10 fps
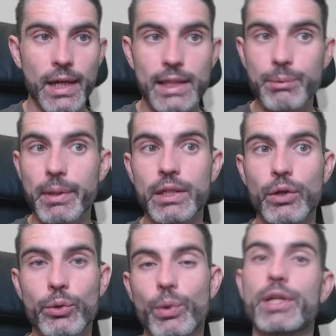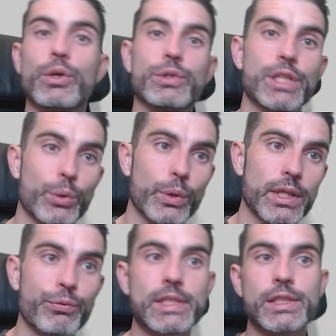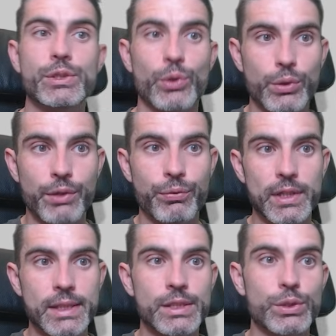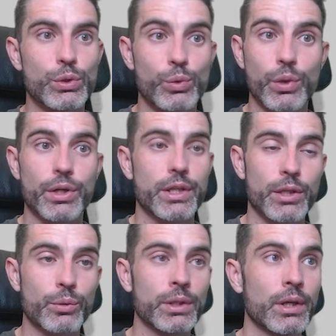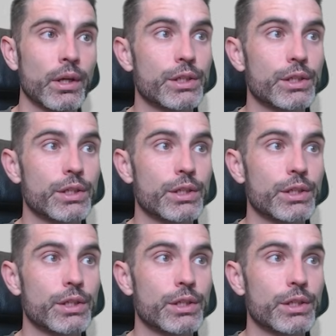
and depending on whether you're using 3D physics or 2D physics, you use one or the other one.